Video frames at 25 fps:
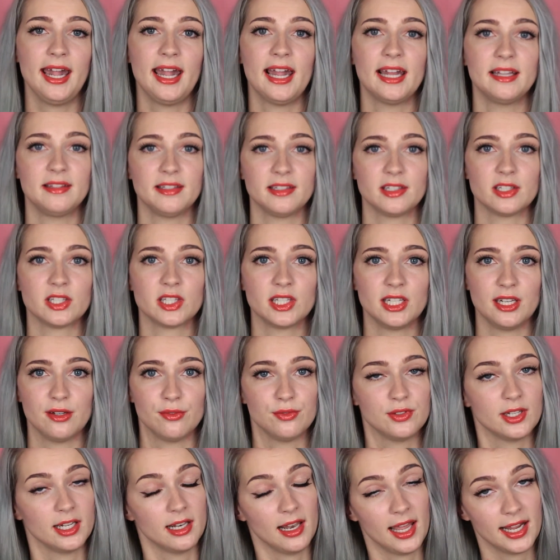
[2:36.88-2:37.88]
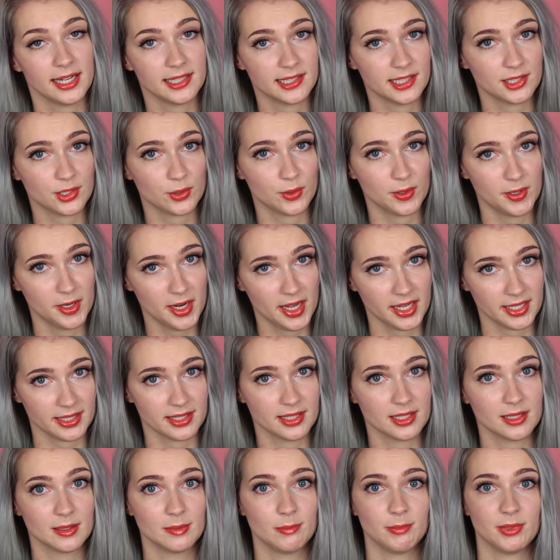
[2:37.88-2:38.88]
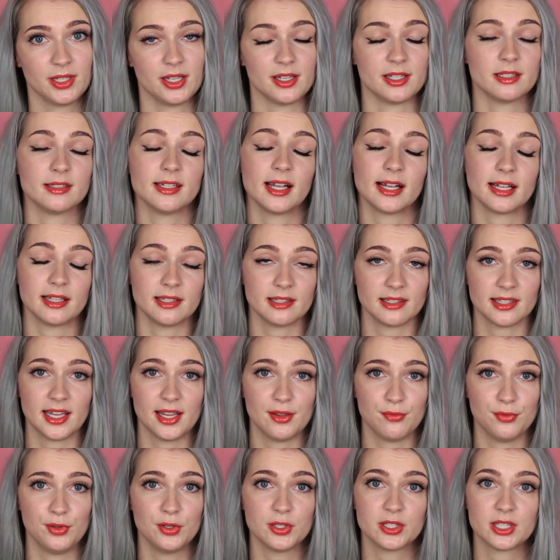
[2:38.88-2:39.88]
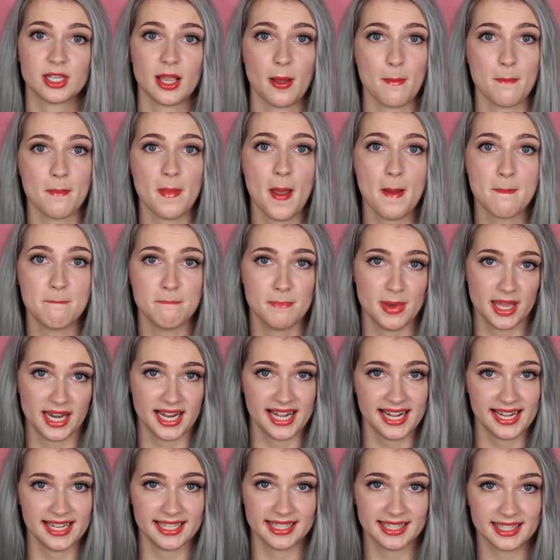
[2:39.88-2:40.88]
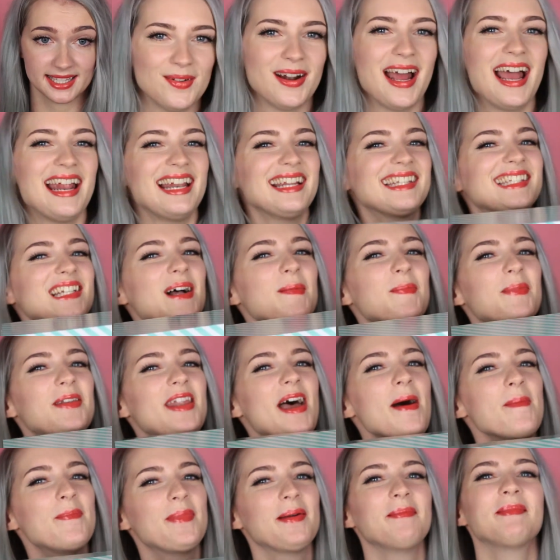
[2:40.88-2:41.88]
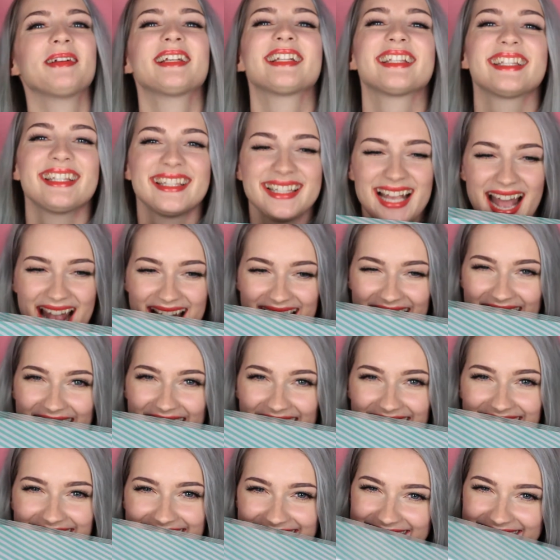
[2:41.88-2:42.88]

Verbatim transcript: and then see if they liked it or not. Because that can save you some money. Alright, it's up and up, I'm excited!